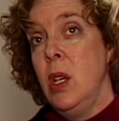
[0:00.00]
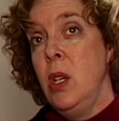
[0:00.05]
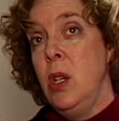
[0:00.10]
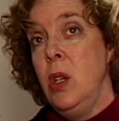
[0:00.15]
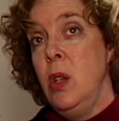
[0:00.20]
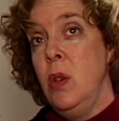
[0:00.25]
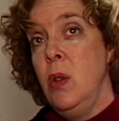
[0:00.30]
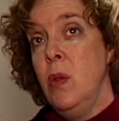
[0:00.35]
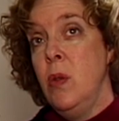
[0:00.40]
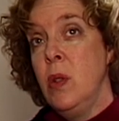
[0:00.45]

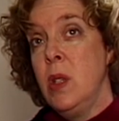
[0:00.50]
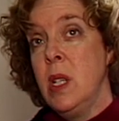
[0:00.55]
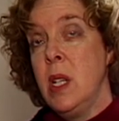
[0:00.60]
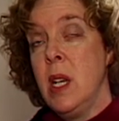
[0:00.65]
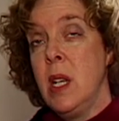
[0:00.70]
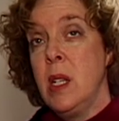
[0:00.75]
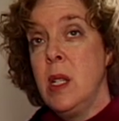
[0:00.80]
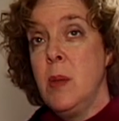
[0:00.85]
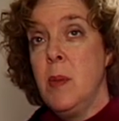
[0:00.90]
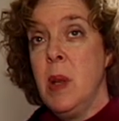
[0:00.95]
use
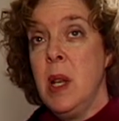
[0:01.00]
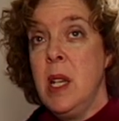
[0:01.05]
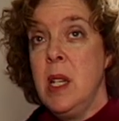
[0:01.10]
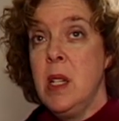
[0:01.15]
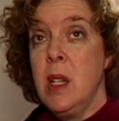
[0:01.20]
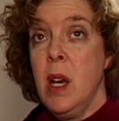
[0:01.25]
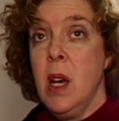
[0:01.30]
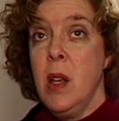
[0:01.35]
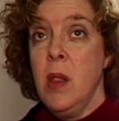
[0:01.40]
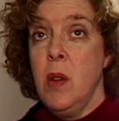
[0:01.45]
and explain
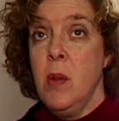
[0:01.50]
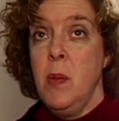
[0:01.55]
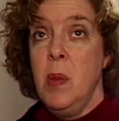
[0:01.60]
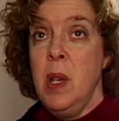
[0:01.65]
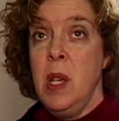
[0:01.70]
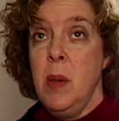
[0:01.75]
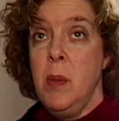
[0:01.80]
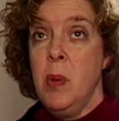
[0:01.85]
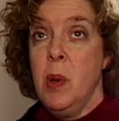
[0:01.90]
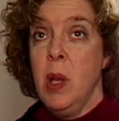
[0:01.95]
to other
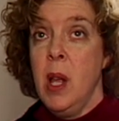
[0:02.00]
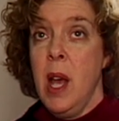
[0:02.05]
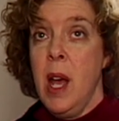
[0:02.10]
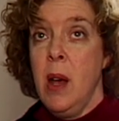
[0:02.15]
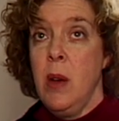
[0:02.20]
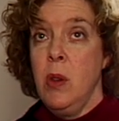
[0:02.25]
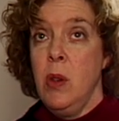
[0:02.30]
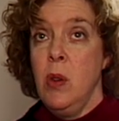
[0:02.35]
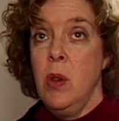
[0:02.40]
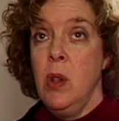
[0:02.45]
people
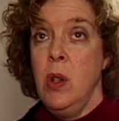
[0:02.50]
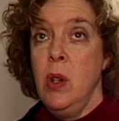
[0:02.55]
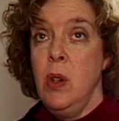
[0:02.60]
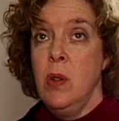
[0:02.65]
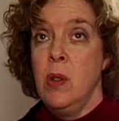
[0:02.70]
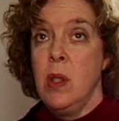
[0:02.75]
how you can use